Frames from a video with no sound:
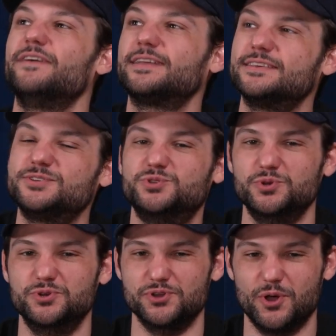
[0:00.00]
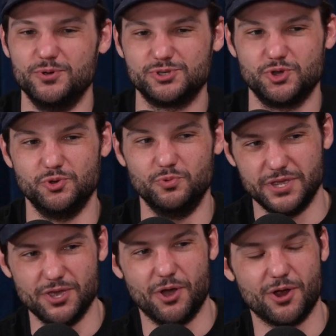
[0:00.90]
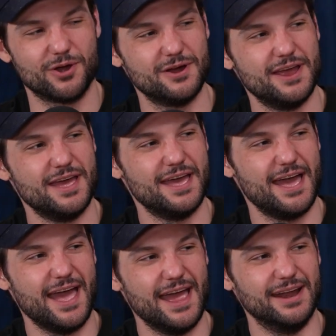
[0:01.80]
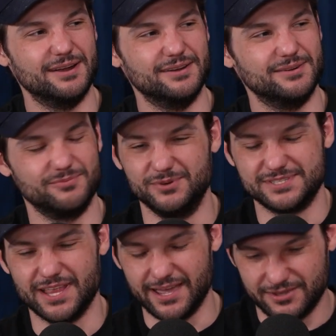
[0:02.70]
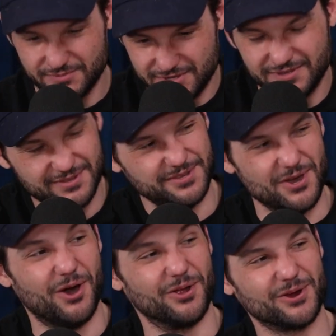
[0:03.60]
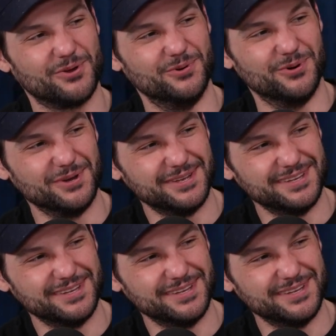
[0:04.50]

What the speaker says: fact this dude knows who we are, and crazy. Was like, y'all are cool.